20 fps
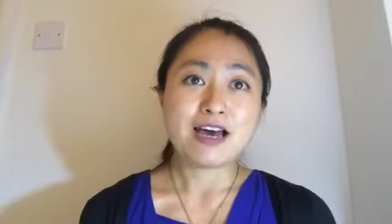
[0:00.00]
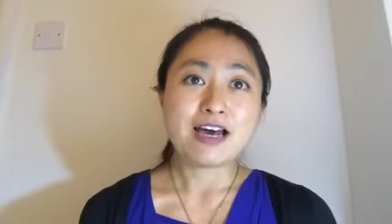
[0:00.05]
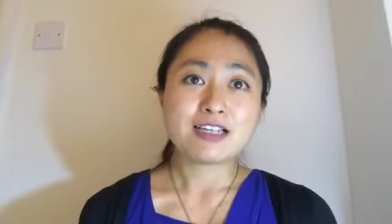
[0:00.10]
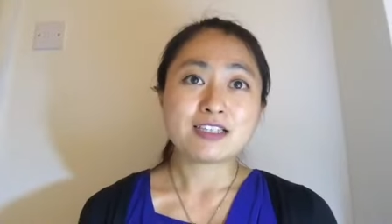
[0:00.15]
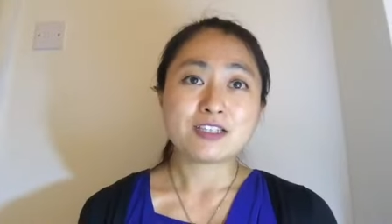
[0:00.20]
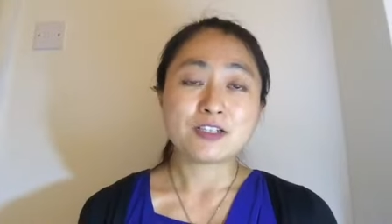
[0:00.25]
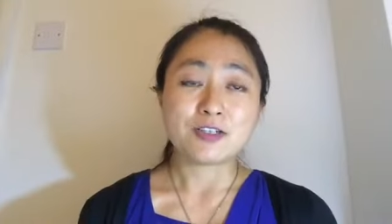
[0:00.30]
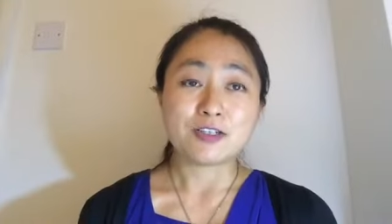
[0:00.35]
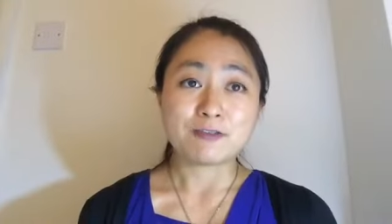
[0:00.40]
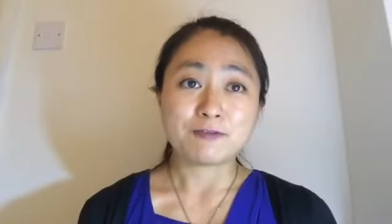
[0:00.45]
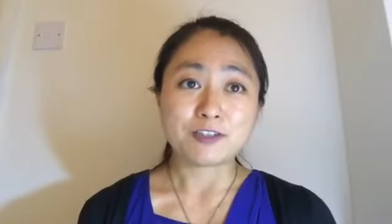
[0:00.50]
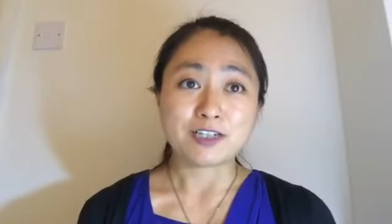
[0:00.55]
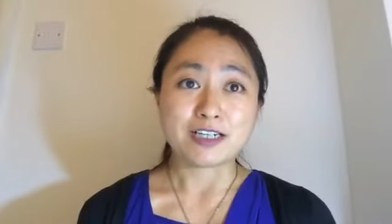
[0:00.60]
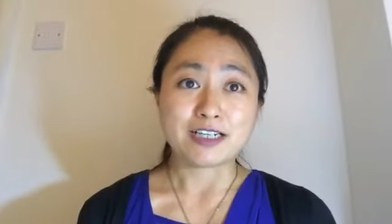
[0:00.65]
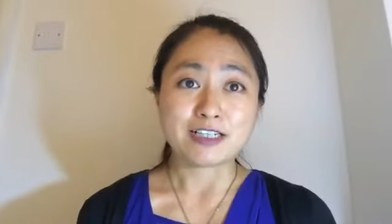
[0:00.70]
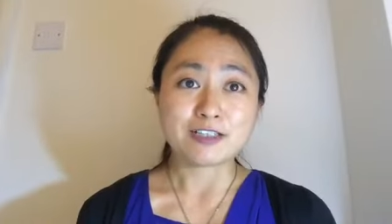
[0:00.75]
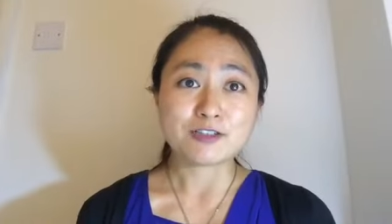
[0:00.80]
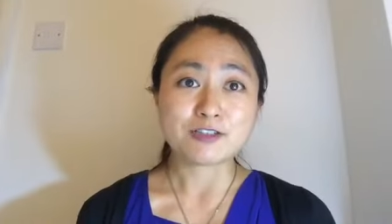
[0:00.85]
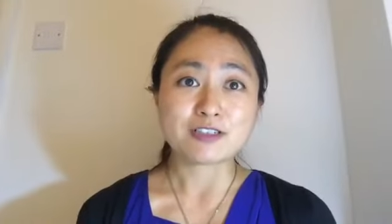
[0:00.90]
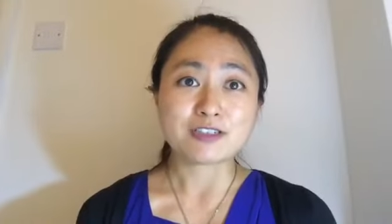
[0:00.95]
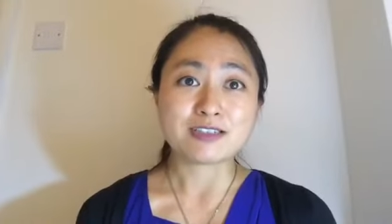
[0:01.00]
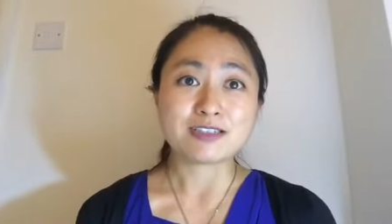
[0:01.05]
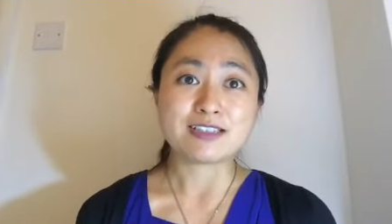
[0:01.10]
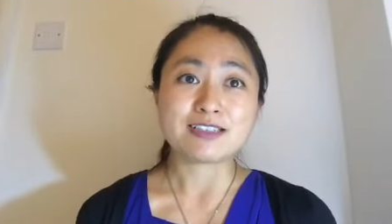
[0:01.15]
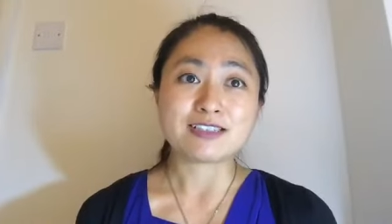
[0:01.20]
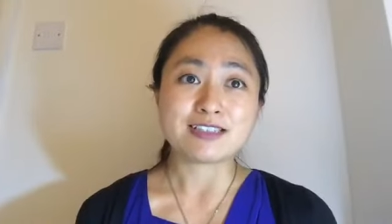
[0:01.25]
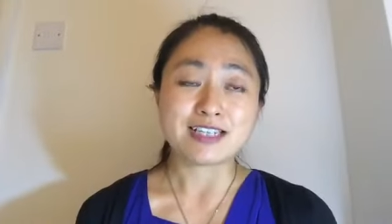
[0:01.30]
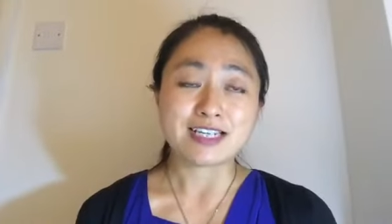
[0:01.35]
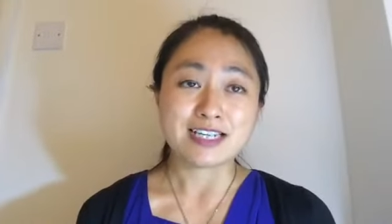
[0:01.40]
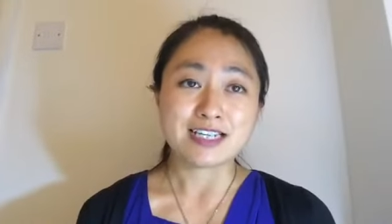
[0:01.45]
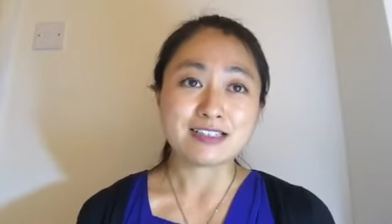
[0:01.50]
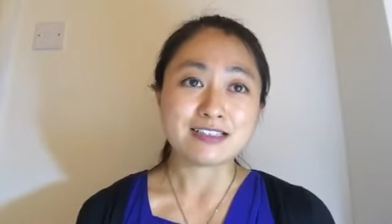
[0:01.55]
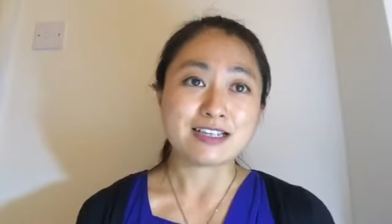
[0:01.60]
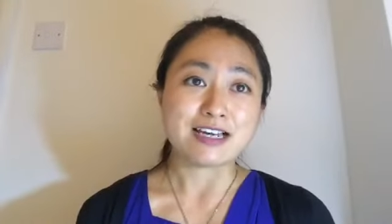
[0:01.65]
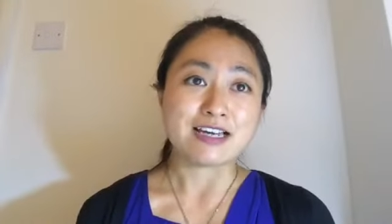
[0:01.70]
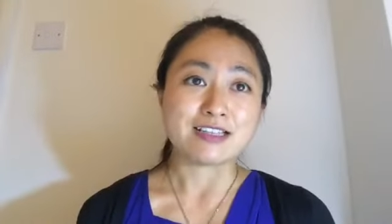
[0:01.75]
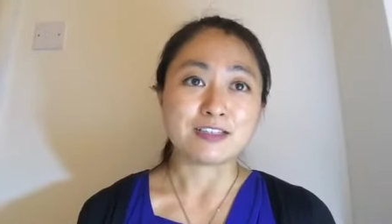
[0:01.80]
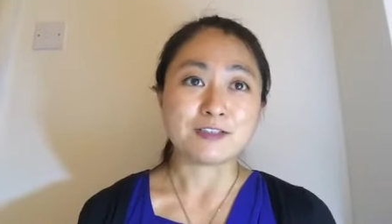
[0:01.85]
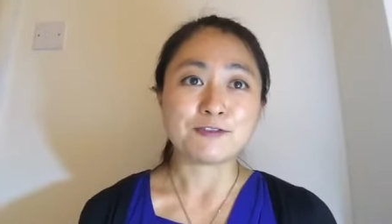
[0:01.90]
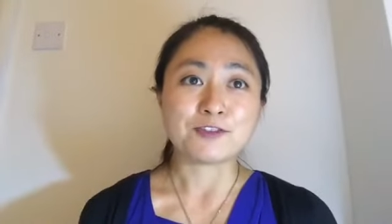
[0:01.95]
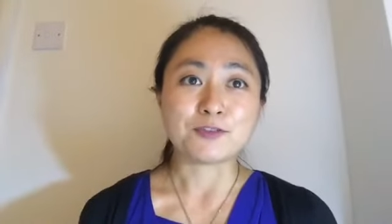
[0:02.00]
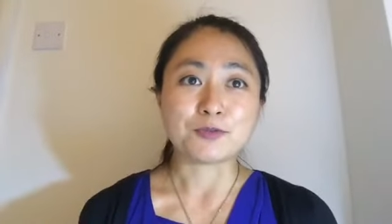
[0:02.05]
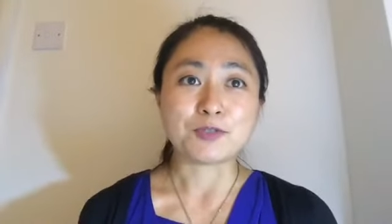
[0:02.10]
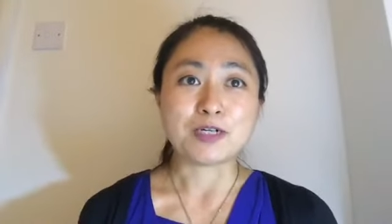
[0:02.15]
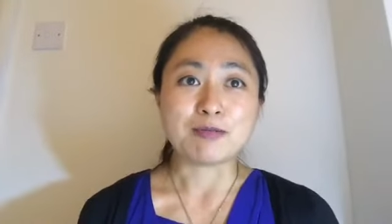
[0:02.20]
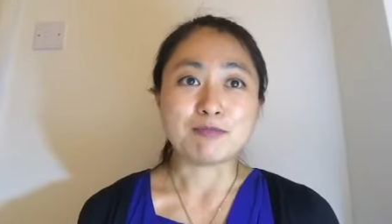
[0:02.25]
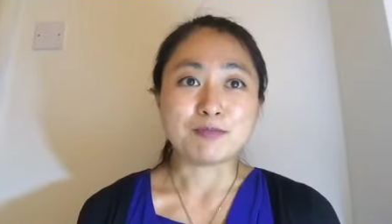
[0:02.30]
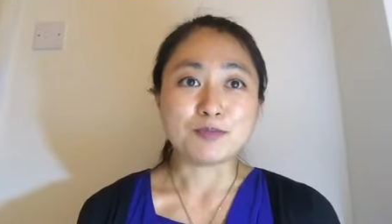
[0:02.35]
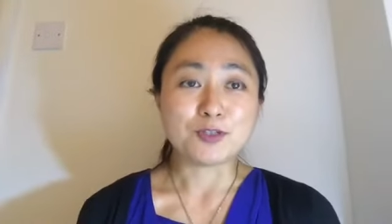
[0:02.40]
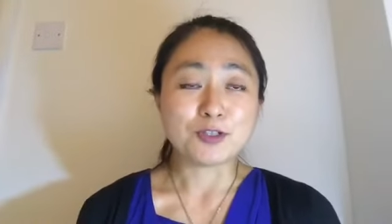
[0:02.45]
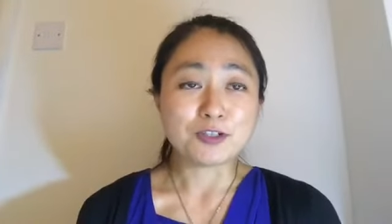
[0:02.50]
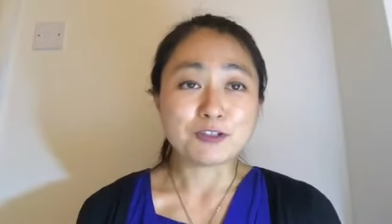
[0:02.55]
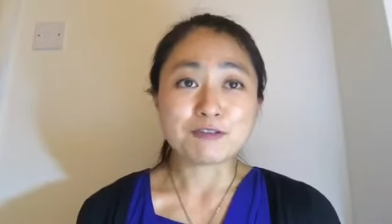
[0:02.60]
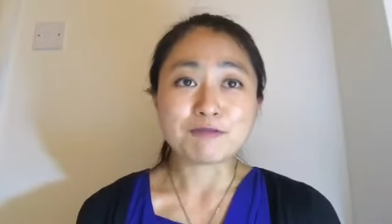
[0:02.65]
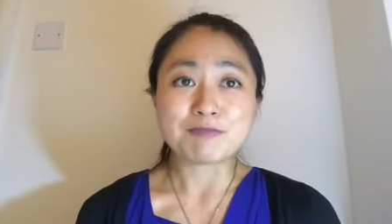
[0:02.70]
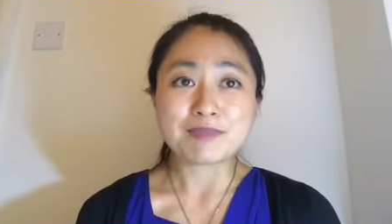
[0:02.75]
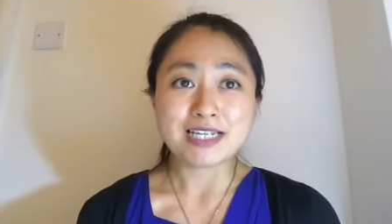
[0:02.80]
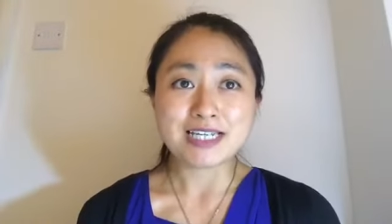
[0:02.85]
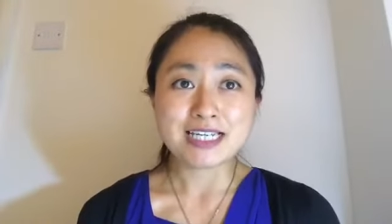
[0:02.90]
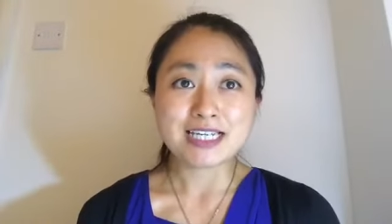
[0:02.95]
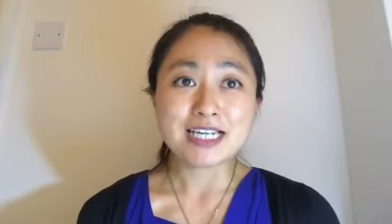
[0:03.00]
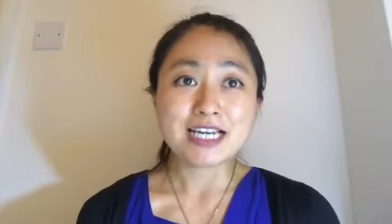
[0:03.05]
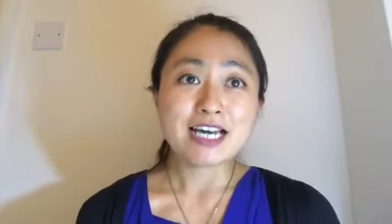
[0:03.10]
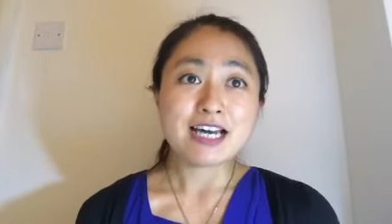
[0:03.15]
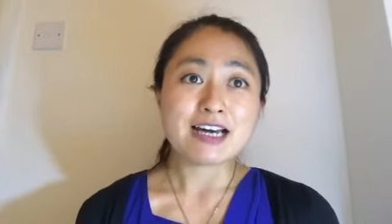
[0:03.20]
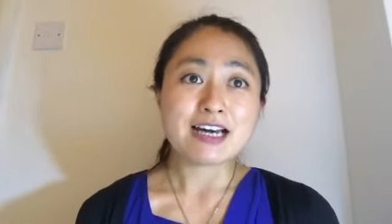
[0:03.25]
So if you're interested in, and if you want more of me,